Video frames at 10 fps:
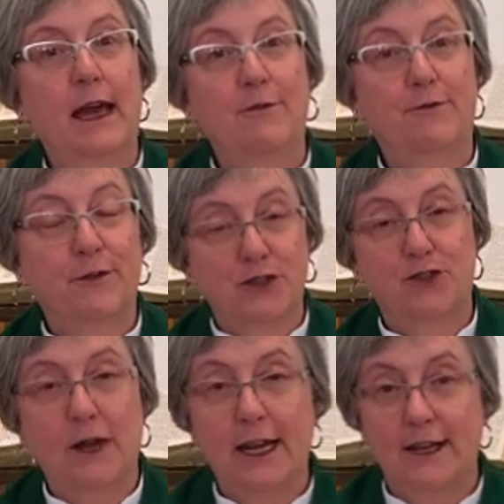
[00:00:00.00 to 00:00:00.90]

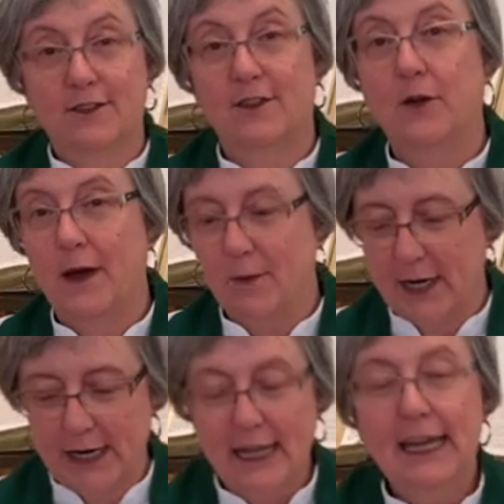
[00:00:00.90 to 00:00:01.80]
frustrated. So, I
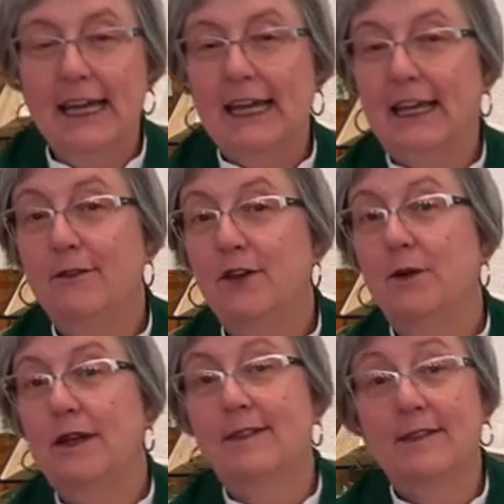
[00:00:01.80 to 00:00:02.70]
want to give
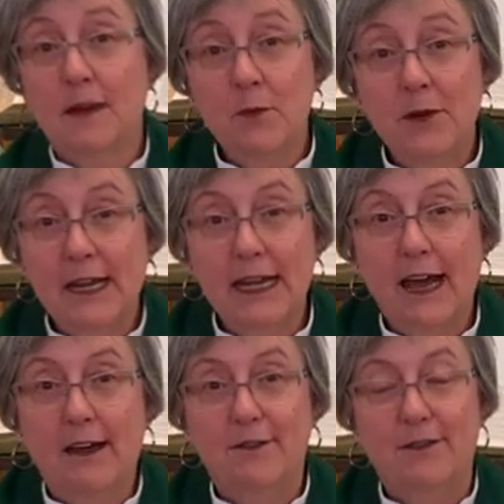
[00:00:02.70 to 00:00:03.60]
you a summary
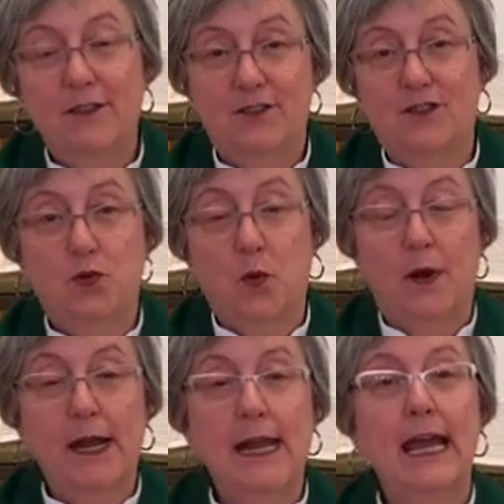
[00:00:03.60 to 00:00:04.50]
of the
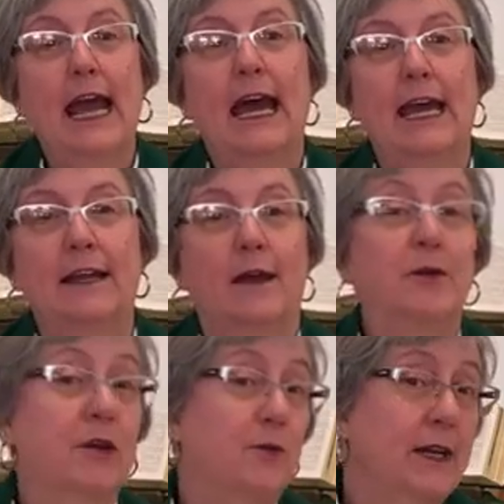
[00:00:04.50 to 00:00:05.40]
story, and I'm
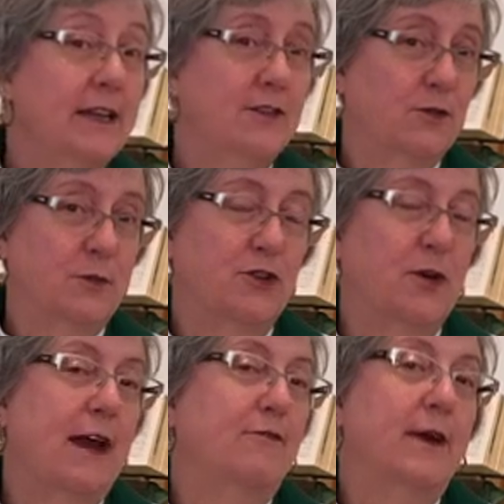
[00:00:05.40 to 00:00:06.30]
going to read the scripture
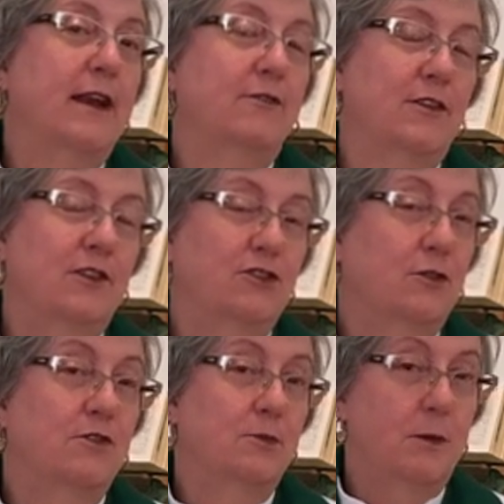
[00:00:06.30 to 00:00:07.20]
right after the
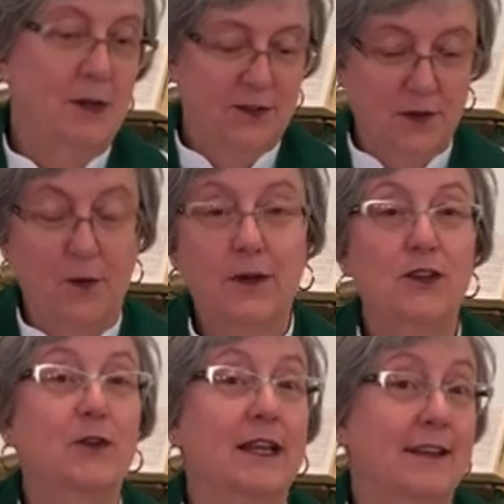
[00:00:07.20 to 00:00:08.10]
Children's Moment so
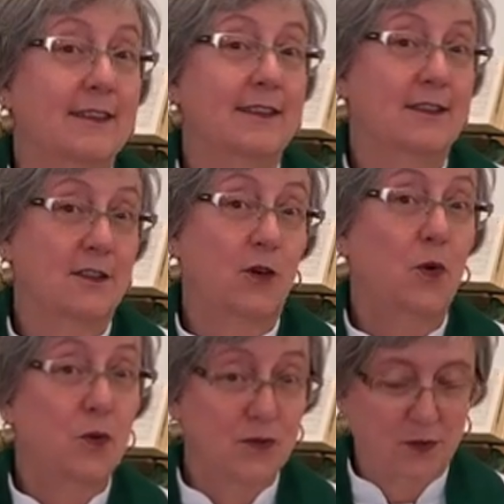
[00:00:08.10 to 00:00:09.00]
you can listen to the
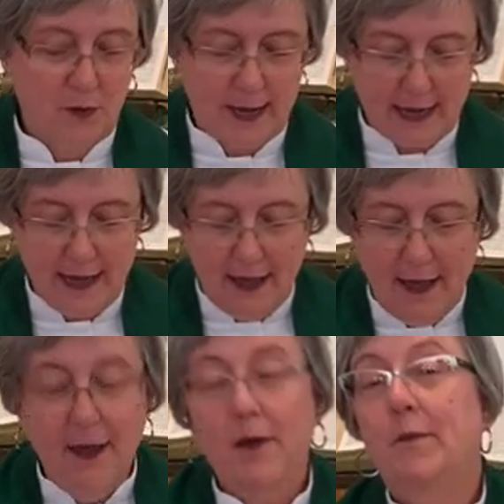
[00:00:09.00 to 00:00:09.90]
whole story.
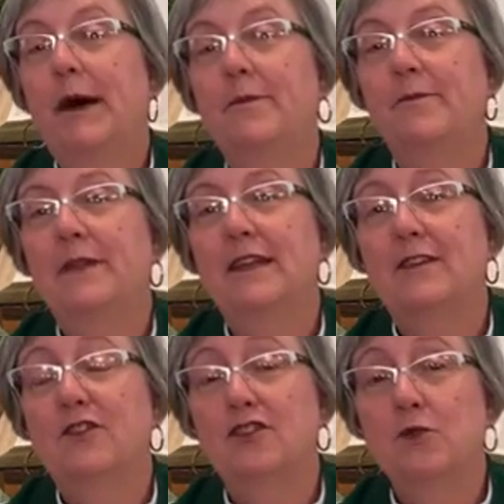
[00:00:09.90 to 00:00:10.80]
But it's
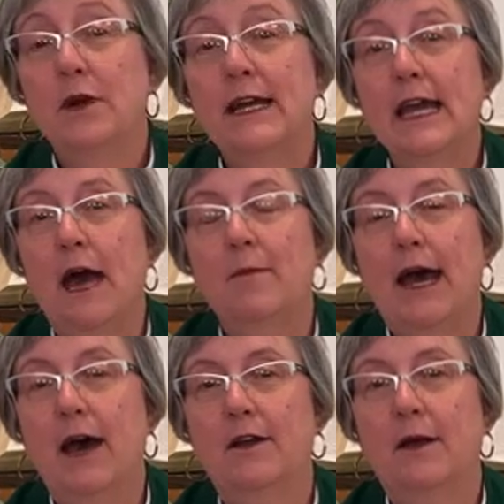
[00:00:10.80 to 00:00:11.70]
a story
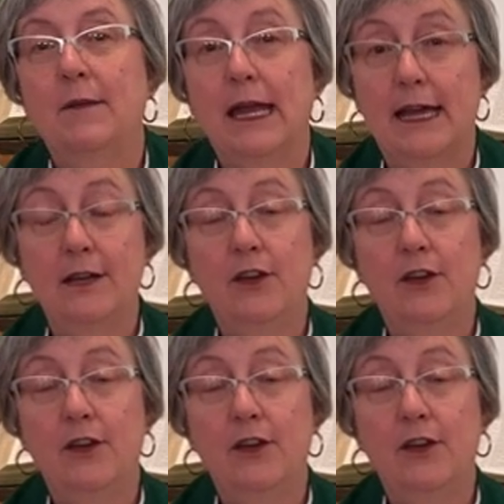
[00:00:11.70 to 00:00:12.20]
about a man